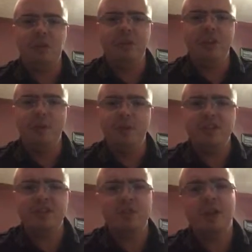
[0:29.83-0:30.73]
They're the
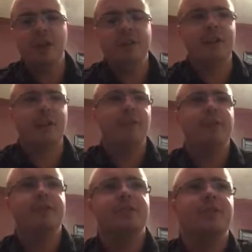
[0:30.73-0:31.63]
most intriguing team
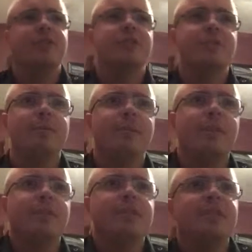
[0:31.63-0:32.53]
in this division
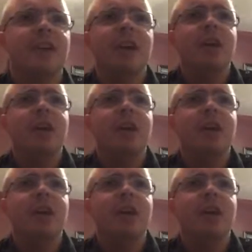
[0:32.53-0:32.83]
because